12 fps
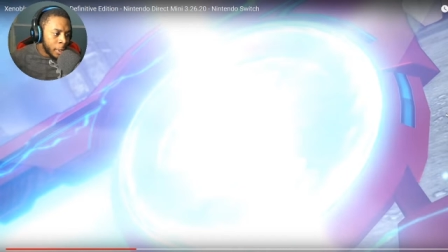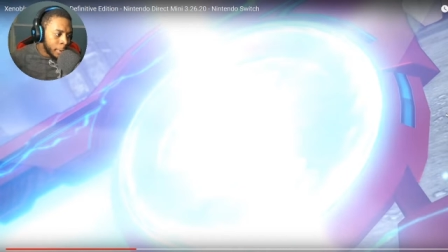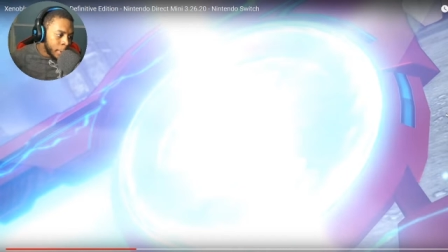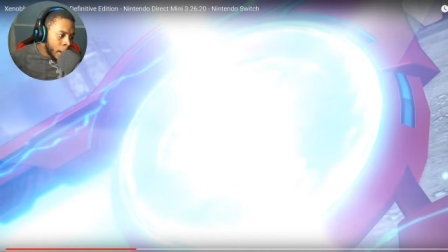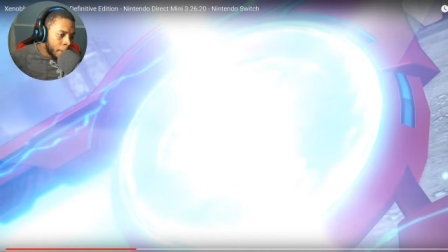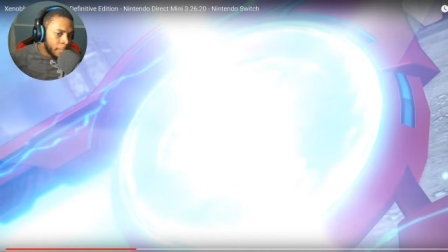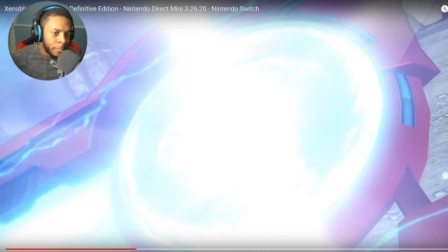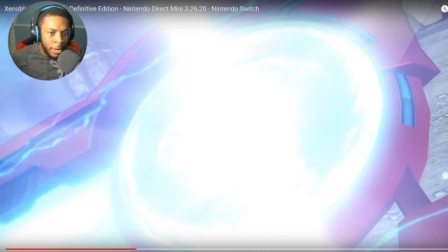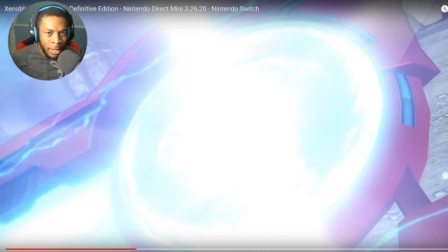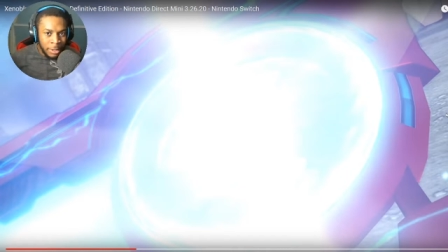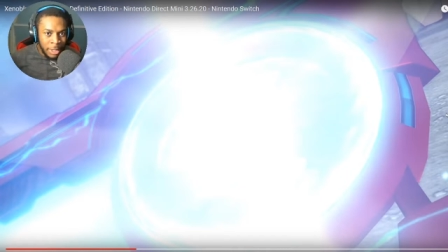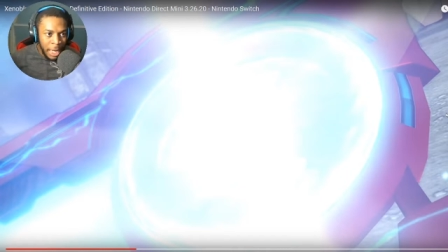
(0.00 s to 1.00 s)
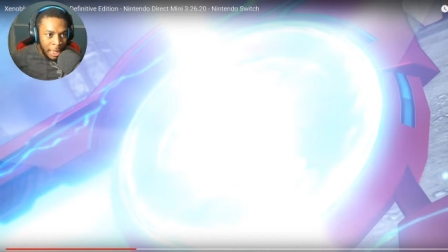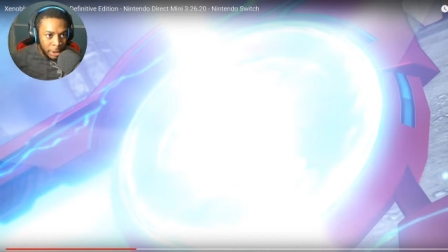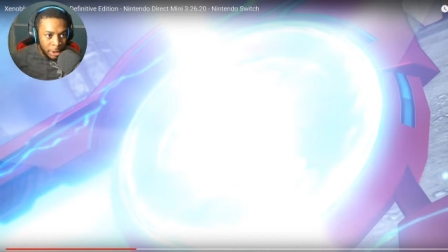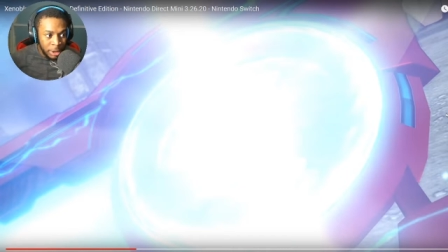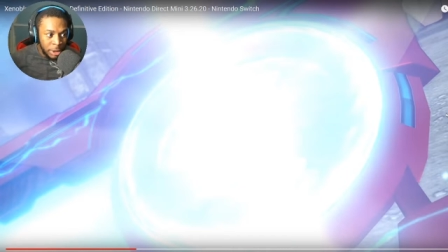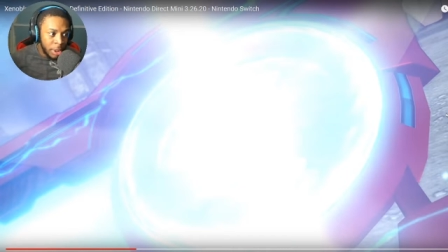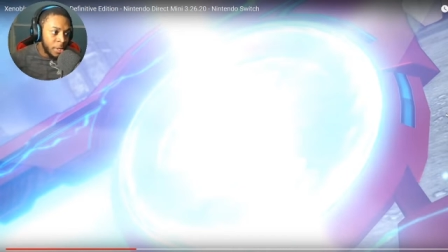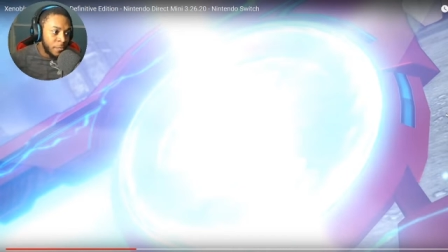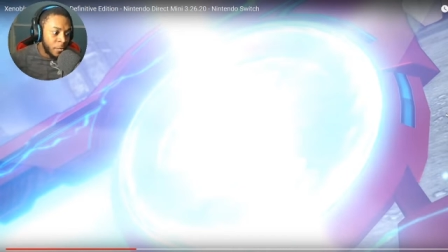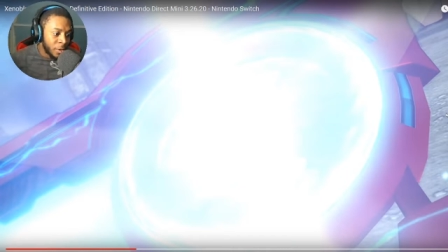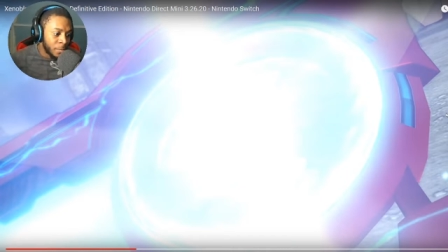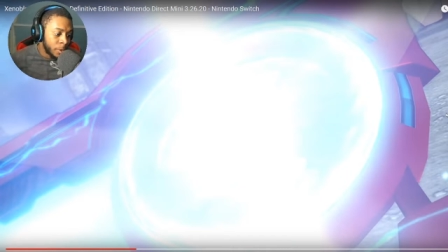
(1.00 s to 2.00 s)
like, damn, Rex is actually shitty
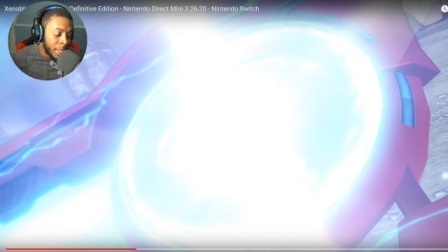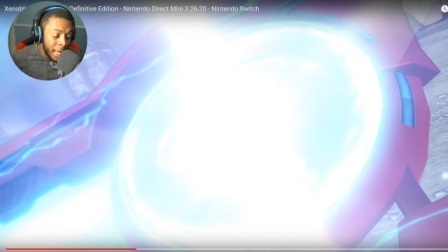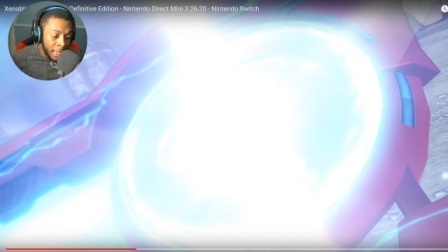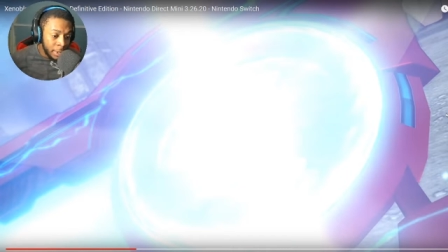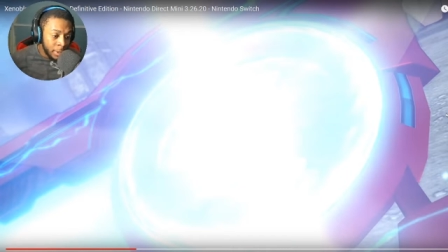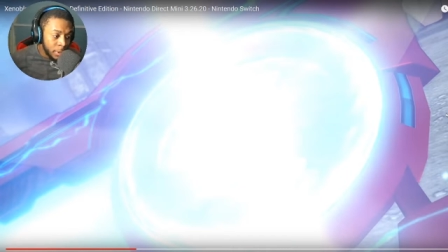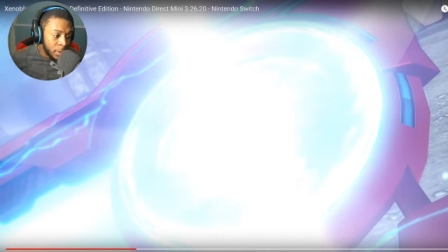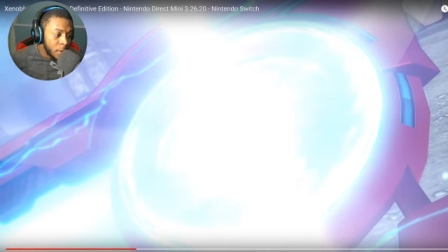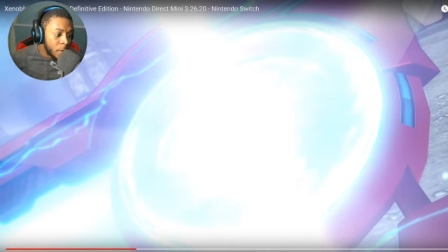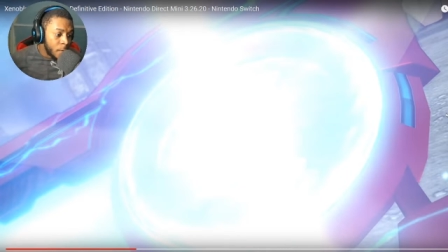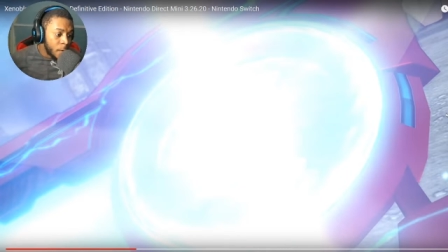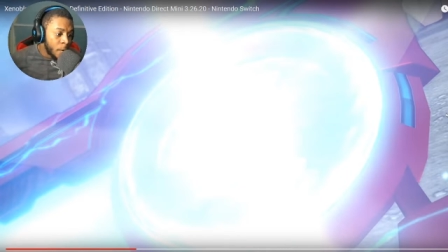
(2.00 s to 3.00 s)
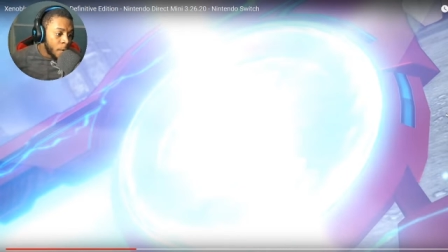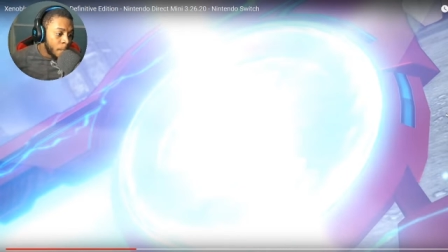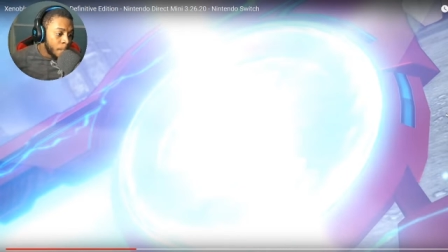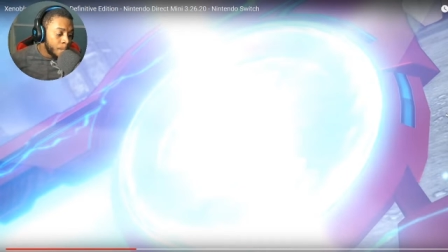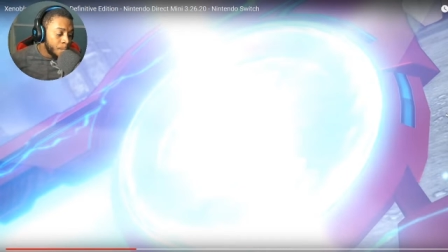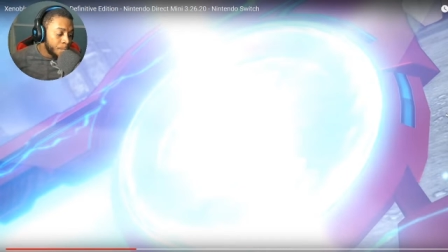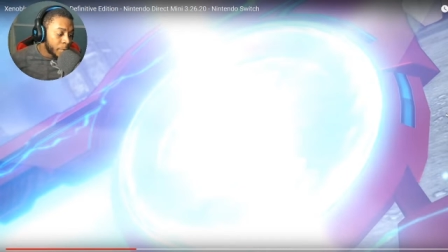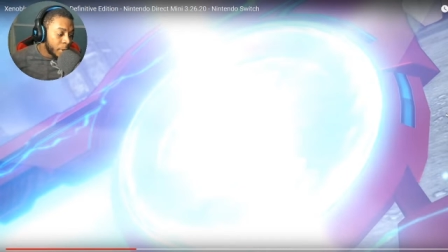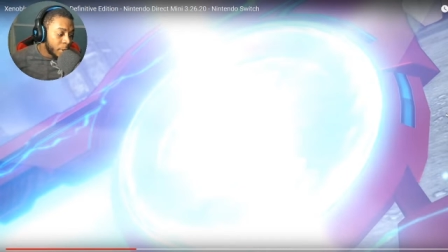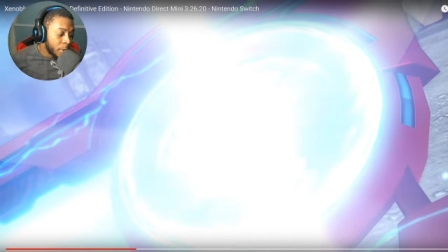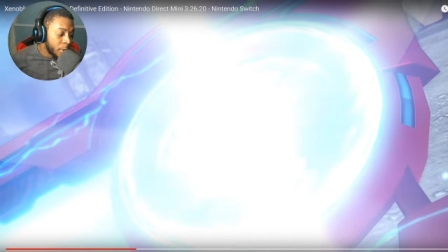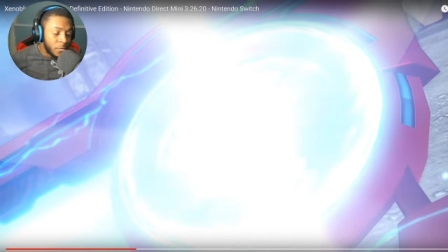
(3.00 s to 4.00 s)
fucking protagonist. Um,
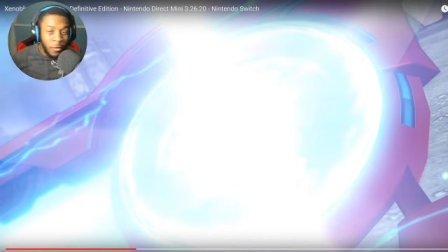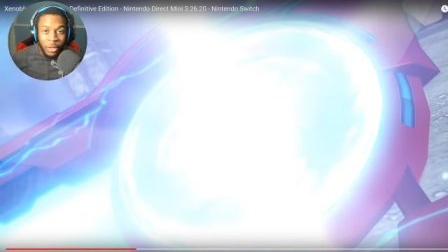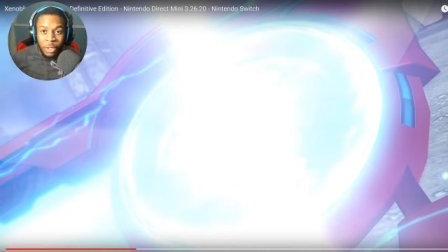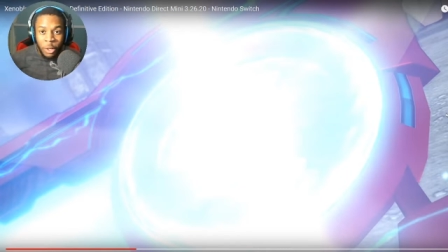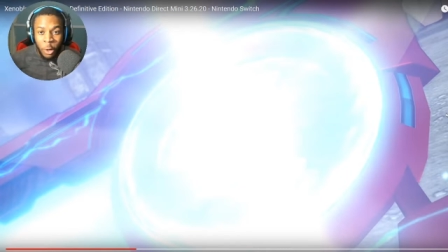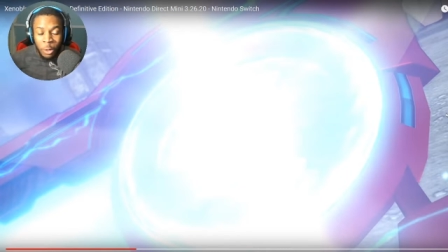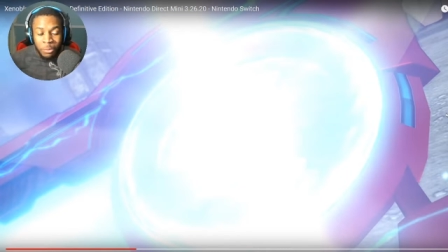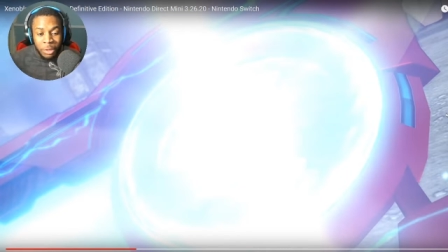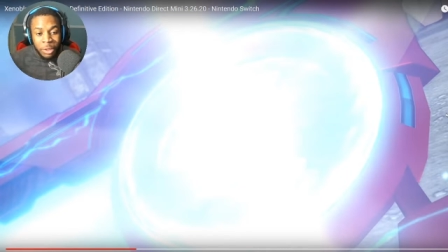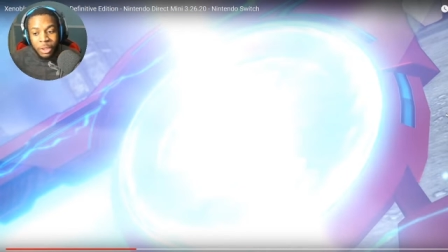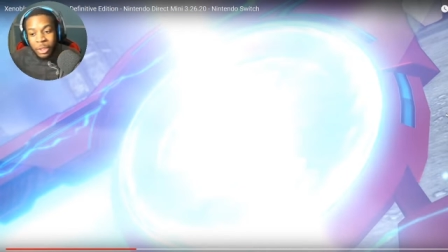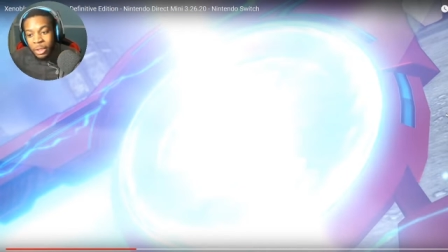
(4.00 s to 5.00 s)
he's fucking garbage.